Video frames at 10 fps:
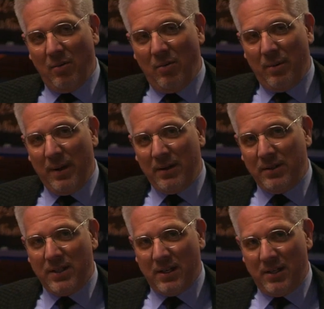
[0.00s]
What I'm
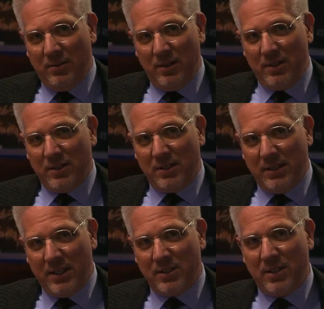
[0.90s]
about to tell you is a
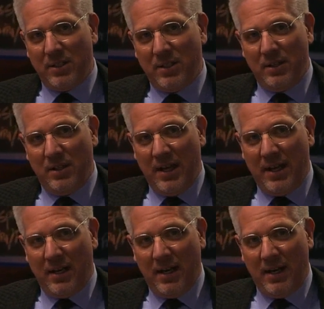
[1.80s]
list
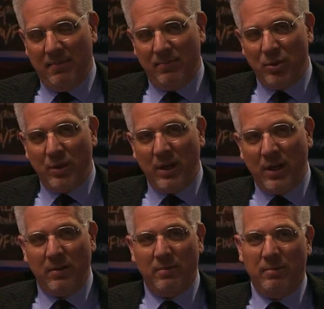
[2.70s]
that I am
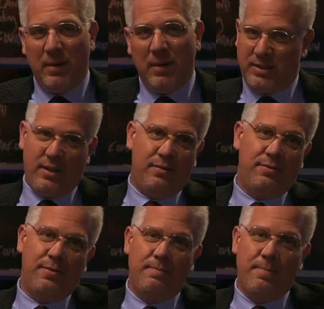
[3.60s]
doing
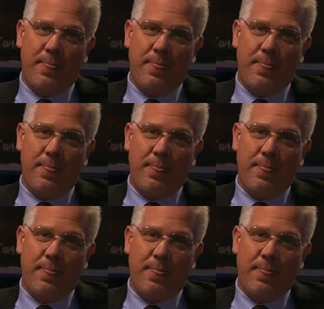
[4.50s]
myself.